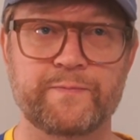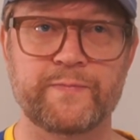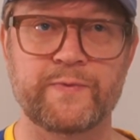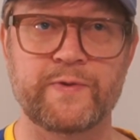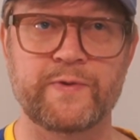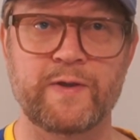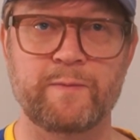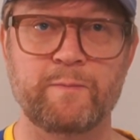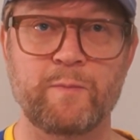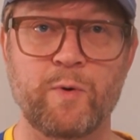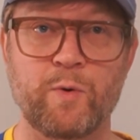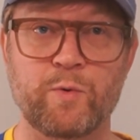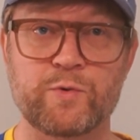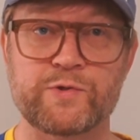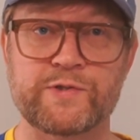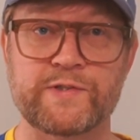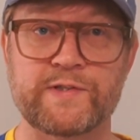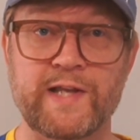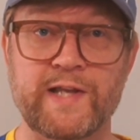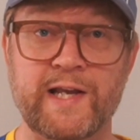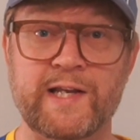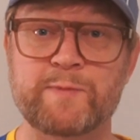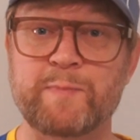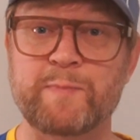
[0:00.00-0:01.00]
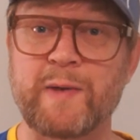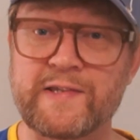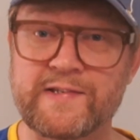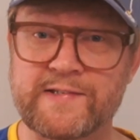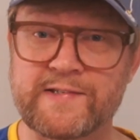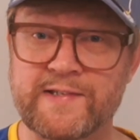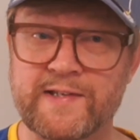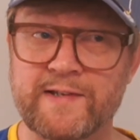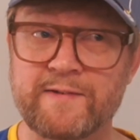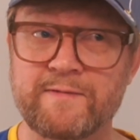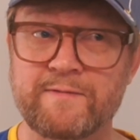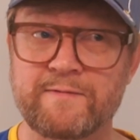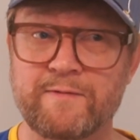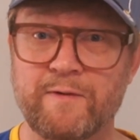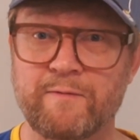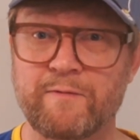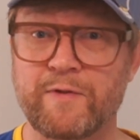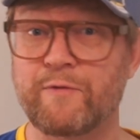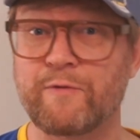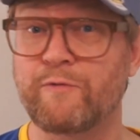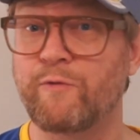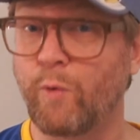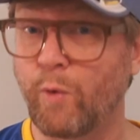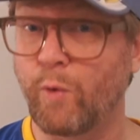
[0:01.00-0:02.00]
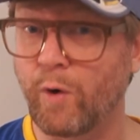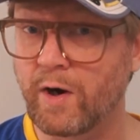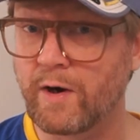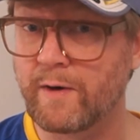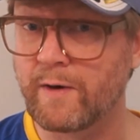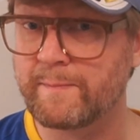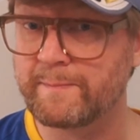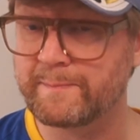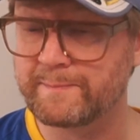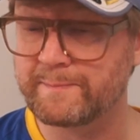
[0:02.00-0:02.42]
the most expensive of the 4.